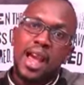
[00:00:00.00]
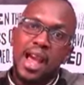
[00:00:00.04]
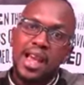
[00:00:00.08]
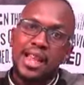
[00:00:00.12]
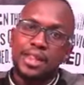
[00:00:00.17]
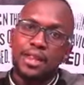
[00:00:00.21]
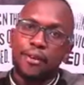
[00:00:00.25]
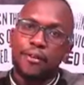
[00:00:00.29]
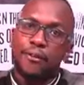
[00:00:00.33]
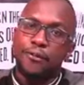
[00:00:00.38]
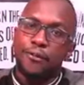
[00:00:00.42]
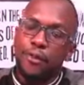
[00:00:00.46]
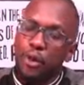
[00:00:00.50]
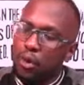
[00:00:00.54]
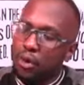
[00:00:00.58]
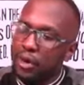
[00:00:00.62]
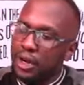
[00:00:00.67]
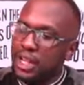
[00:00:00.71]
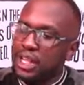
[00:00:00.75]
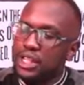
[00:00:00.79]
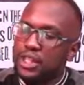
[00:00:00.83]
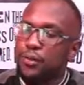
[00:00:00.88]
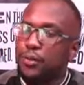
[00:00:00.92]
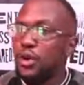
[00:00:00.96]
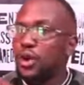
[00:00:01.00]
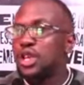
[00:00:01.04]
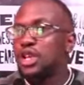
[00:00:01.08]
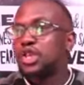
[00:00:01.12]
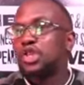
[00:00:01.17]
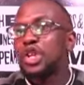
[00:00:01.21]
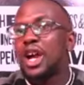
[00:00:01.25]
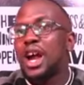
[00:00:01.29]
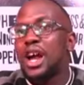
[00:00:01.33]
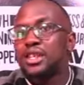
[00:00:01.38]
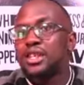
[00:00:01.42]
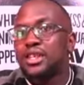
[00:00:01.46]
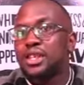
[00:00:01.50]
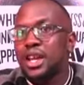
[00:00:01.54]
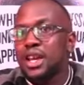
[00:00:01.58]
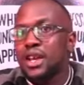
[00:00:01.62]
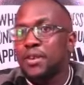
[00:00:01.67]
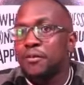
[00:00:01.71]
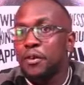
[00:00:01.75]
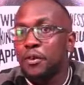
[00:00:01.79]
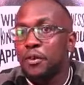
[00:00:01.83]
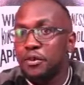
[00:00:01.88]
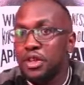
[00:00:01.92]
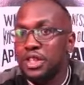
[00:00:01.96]
And the phone is fully charged in
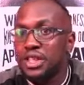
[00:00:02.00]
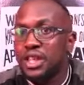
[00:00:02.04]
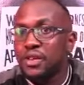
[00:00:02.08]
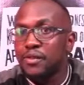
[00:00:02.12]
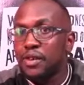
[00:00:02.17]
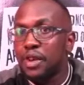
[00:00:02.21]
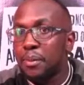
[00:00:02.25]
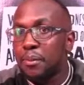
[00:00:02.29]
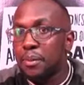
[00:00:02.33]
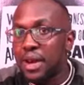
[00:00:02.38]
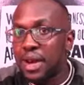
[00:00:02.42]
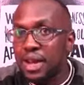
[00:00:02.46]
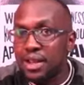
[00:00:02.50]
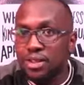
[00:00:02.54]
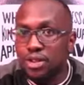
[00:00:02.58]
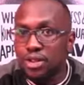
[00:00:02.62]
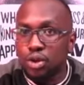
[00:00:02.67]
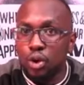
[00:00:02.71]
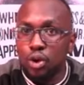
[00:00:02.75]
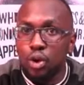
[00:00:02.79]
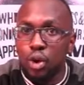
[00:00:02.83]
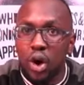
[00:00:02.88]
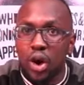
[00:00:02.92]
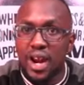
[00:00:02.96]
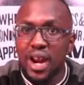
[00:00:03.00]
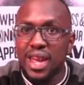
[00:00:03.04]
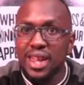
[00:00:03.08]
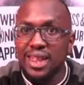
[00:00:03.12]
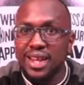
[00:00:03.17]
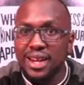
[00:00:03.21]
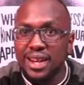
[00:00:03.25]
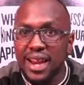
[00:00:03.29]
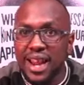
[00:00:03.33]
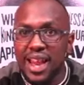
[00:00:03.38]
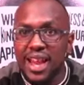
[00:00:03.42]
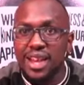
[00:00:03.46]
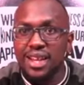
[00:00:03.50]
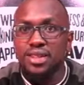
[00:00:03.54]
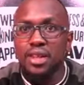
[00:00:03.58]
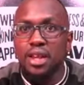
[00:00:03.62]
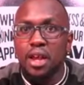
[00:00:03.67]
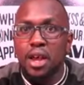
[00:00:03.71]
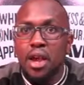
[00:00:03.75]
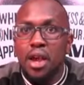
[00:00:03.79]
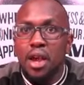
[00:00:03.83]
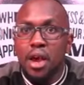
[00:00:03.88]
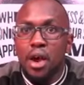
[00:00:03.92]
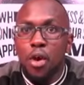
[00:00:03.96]
57 minutes. So gone are the days
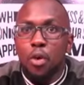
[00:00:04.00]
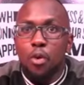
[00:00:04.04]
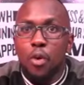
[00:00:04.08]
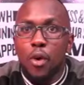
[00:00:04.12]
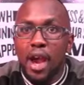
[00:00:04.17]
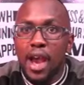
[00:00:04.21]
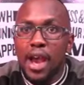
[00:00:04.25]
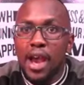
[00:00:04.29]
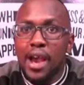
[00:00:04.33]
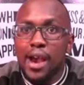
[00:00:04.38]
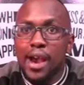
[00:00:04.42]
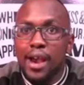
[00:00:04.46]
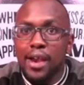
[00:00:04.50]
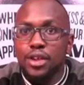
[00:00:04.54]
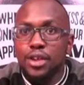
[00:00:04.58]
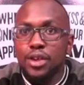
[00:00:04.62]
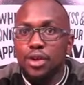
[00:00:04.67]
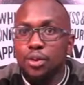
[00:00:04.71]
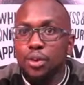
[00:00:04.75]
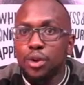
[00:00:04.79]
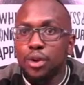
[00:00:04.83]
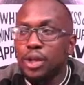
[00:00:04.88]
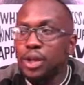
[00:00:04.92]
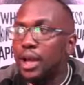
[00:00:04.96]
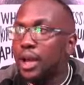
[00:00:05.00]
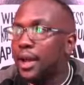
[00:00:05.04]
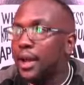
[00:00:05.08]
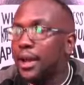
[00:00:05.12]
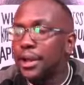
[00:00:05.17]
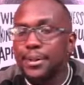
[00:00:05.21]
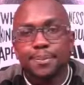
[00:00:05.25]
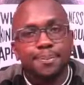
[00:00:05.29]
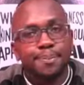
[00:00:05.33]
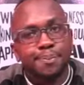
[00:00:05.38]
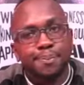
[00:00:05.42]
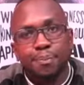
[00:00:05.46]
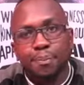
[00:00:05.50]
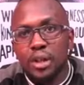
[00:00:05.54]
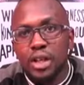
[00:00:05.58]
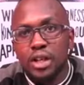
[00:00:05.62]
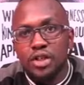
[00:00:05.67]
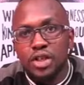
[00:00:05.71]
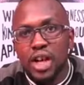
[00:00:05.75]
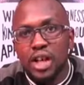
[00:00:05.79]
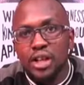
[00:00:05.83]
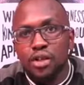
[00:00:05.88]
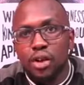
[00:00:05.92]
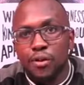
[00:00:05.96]
where you would
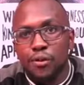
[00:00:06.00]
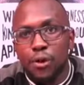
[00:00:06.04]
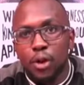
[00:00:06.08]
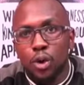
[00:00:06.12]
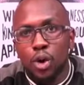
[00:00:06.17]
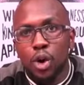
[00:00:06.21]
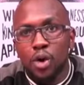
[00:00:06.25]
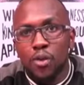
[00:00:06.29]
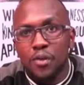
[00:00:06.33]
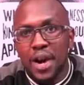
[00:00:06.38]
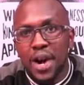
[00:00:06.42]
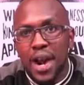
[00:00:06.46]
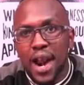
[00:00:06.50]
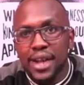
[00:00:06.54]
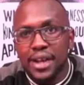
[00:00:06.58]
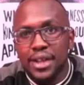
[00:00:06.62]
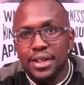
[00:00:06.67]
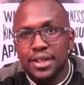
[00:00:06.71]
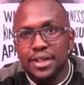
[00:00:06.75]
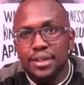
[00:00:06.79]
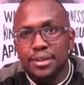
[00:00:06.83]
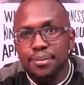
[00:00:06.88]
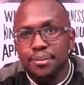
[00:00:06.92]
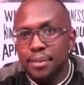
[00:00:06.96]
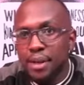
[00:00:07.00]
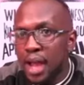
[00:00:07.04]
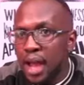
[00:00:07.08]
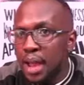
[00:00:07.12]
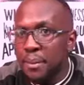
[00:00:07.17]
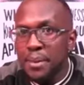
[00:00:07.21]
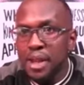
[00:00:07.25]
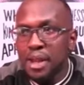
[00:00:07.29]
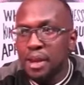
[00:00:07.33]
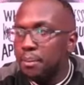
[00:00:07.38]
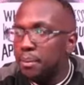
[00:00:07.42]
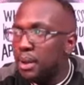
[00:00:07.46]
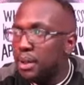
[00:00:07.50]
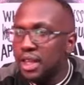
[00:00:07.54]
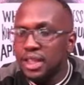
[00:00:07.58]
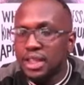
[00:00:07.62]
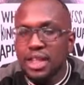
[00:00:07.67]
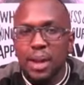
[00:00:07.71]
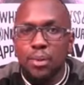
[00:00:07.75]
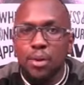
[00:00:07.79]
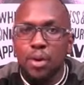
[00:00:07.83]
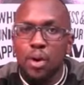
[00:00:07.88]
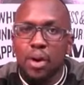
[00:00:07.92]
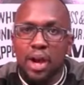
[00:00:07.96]
charge your phone overnight. I mean, by the
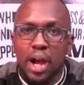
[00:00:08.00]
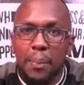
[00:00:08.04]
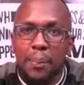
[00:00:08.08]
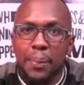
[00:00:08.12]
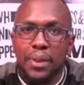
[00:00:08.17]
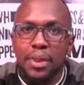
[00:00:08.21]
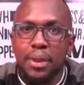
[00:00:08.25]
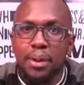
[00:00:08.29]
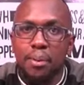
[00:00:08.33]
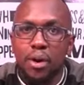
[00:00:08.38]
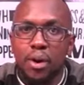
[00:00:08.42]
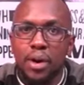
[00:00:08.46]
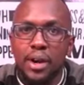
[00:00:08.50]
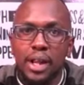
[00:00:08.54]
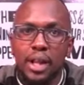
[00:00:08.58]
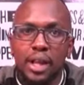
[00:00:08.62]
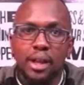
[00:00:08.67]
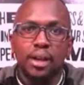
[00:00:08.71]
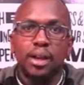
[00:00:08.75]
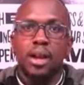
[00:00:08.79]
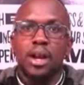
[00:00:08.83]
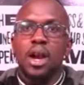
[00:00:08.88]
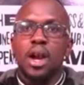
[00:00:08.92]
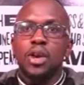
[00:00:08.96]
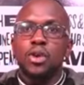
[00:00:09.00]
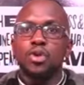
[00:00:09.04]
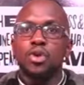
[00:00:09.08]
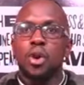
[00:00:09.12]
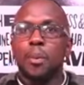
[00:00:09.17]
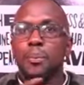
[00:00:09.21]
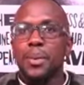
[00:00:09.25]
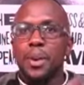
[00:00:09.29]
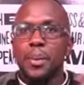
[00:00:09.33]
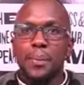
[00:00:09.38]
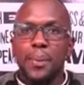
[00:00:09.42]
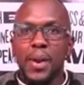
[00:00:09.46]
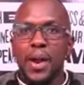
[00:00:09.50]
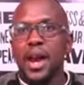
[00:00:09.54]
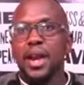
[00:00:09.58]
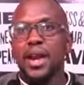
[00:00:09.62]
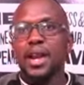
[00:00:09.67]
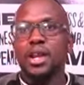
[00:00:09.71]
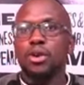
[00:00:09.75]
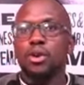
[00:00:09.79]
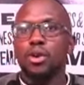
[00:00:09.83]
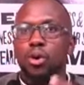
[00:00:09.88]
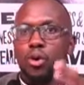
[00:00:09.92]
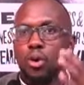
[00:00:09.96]
time you wake up in the morning, you're
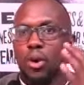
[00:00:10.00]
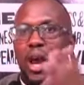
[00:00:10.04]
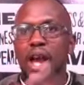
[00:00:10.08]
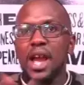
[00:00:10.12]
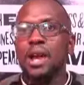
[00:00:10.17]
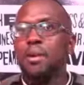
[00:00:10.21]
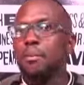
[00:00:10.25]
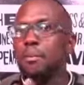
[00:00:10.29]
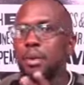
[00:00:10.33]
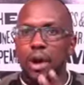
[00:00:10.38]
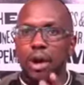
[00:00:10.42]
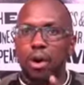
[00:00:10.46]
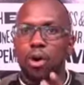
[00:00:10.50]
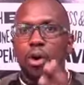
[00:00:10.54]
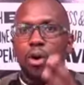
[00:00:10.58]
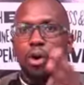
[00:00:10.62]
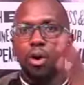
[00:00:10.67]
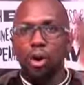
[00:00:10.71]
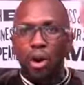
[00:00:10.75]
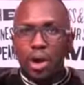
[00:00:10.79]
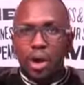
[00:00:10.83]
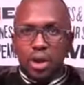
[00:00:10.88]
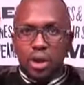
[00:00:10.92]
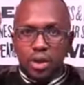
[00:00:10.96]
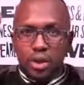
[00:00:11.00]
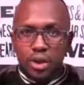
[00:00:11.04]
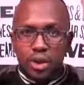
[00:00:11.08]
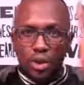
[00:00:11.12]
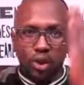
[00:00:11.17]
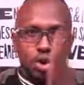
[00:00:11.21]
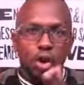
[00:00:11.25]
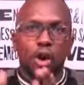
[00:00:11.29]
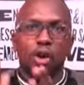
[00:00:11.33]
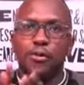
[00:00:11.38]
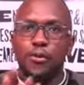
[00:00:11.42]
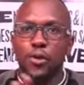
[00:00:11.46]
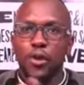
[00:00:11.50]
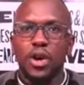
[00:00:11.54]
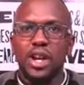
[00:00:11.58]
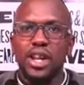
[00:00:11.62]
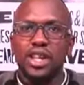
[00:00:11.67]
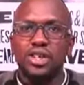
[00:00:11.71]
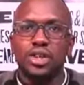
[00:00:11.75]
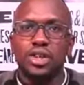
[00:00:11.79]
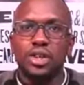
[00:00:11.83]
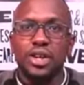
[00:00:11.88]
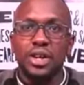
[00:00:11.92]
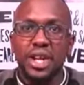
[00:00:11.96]
preparing your Kulaing Breko, your phone
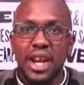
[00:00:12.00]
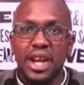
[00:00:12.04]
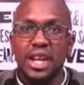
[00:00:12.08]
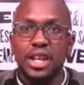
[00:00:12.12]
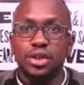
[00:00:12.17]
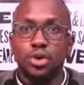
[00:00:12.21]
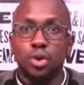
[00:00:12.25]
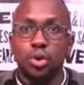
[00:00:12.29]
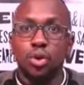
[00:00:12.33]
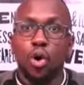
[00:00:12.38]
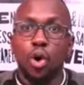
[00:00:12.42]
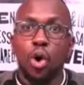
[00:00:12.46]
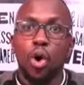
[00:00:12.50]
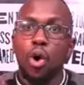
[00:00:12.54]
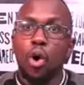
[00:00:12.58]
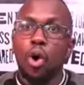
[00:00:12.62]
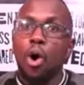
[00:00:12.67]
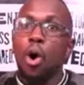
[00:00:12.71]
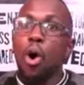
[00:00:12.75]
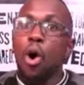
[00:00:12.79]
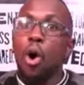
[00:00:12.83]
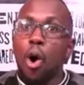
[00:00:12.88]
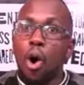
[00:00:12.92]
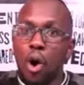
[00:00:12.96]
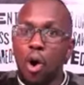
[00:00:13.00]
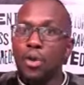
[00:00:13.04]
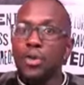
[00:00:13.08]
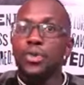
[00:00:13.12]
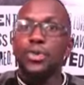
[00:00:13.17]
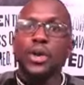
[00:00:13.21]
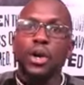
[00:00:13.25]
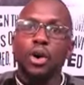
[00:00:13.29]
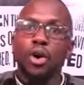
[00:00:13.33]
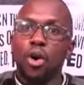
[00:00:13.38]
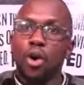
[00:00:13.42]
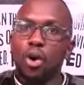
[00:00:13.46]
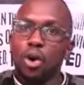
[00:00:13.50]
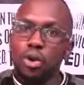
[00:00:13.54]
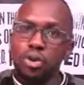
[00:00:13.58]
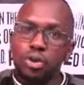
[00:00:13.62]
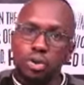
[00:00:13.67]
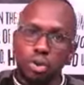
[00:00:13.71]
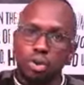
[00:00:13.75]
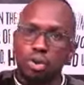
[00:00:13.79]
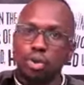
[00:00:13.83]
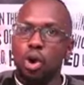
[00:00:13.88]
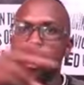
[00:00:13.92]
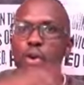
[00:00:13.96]
is ready to go on the go
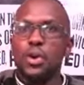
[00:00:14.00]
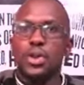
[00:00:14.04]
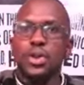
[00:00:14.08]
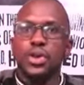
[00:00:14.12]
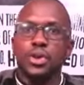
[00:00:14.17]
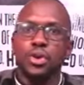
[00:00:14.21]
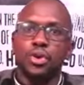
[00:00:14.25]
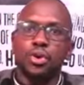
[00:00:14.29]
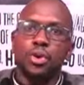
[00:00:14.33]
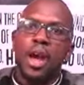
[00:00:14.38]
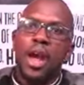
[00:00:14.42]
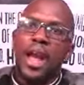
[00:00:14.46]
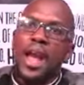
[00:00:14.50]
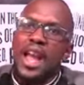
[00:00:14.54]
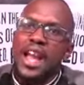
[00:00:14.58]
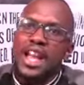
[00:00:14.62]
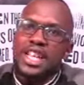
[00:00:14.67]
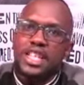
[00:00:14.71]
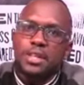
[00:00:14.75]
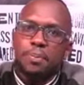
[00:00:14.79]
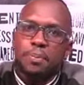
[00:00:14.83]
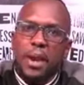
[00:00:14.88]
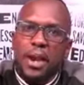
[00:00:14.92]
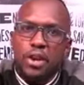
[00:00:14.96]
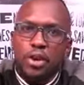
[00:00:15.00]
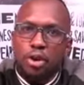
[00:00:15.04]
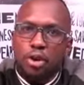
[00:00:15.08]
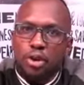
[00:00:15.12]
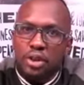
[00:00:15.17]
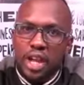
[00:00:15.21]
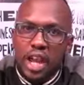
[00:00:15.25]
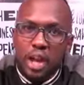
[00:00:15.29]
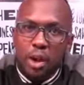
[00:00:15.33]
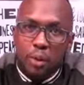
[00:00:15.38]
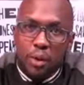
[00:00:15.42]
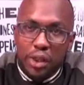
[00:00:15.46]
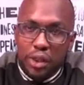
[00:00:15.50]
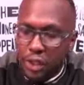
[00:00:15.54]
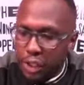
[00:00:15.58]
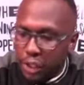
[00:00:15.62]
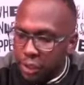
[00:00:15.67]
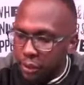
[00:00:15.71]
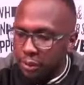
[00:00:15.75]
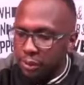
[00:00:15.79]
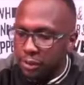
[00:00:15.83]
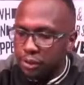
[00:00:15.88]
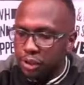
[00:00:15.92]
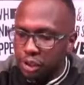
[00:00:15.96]
to go with you and spend your day with
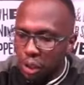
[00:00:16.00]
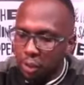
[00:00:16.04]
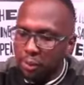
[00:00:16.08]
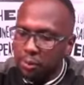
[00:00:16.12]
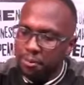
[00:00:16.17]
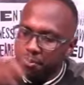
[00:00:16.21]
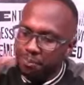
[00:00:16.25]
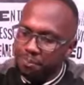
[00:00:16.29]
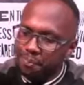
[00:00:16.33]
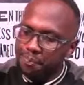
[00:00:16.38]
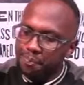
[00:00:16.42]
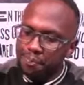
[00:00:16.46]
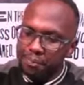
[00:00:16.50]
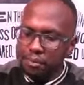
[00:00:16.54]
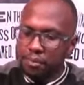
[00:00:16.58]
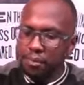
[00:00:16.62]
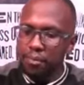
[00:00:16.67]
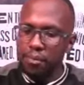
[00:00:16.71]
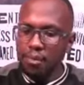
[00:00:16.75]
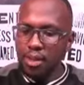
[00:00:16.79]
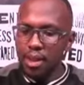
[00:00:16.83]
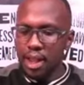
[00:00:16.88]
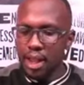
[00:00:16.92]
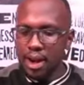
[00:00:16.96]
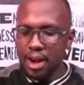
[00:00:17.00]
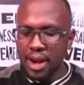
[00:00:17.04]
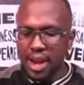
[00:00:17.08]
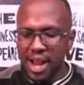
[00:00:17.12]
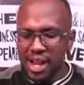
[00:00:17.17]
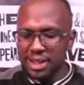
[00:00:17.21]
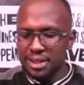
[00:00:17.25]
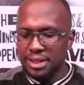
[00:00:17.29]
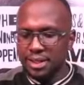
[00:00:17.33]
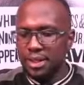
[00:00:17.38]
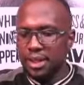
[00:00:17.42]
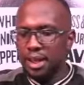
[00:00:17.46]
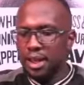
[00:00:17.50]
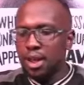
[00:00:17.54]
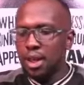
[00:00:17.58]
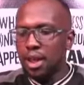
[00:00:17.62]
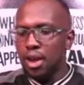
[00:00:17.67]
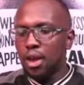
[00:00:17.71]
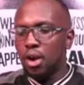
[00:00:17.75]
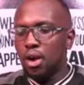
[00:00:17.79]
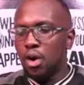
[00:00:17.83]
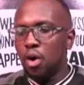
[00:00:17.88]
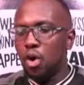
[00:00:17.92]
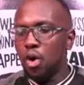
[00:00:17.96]
you. So let's
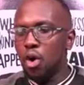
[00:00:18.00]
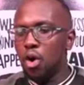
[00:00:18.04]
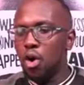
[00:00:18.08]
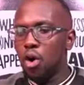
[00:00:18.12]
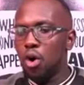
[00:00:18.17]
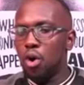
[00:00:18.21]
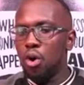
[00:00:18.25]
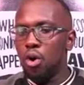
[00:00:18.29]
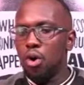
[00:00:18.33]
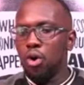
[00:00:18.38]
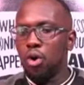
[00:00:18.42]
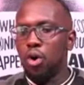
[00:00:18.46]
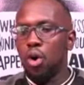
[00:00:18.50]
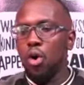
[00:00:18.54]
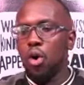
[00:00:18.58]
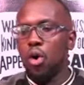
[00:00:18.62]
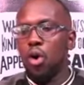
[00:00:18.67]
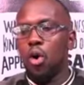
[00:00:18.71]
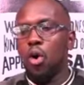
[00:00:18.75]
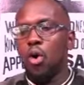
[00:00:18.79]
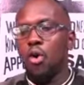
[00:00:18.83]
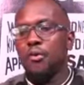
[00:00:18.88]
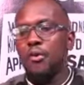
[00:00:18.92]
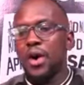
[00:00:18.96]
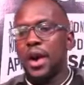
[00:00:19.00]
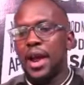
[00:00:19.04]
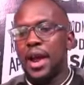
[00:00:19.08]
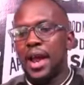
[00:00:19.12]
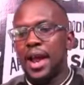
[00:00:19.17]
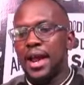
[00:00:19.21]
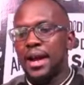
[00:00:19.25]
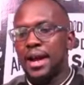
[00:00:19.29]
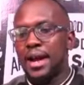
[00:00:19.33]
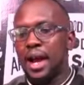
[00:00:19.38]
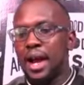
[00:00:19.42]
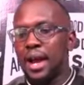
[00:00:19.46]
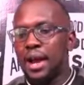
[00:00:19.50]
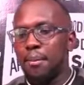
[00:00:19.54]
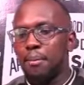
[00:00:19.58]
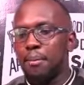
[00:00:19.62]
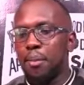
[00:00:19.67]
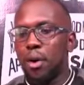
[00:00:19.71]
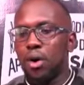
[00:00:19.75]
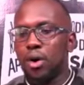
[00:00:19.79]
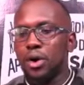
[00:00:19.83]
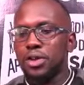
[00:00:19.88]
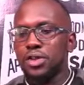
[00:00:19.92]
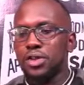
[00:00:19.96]
go over and
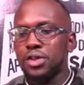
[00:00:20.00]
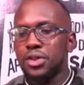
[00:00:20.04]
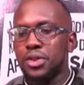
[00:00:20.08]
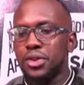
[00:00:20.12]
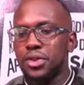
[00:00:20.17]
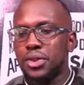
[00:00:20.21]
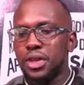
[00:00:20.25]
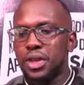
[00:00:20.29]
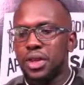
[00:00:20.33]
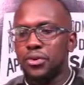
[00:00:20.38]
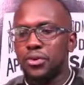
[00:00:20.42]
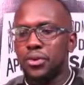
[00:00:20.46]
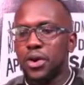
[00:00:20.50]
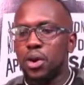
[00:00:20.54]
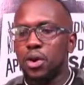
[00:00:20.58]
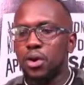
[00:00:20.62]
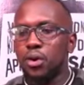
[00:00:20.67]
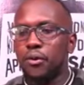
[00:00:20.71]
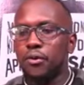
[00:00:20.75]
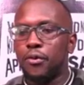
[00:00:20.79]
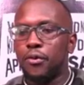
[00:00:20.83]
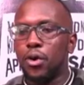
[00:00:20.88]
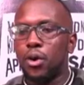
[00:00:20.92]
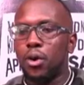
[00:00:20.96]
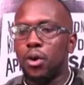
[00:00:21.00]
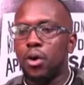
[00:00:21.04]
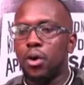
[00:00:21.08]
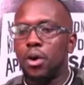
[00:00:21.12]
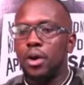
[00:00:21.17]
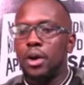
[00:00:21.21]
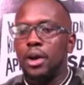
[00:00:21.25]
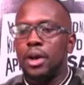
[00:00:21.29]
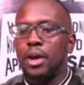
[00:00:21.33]
unbox the Reno4.